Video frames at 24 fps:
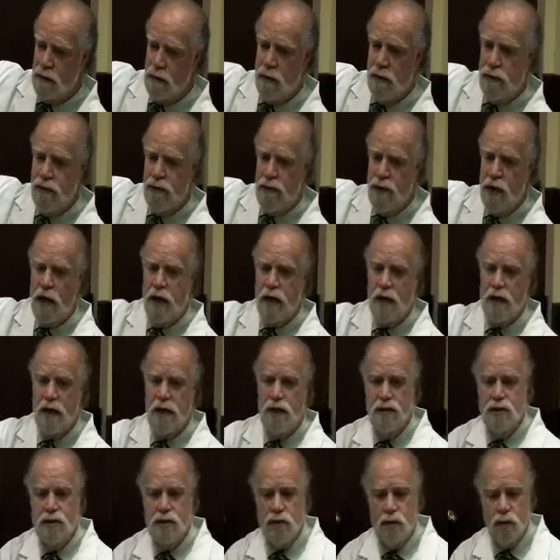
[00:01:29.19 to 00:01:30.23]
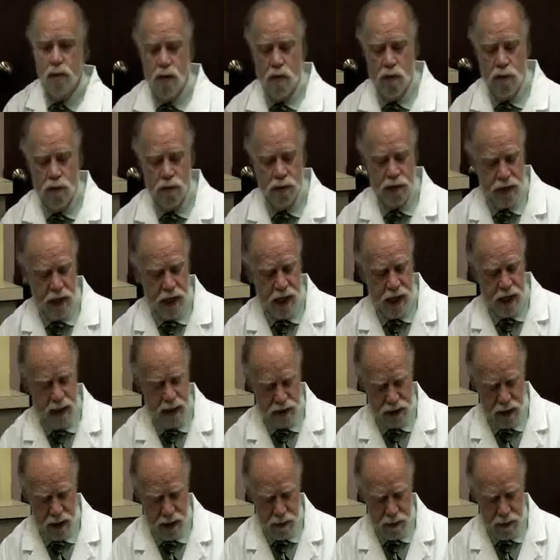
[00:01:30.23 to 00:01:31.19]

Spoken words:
orthotic insole which has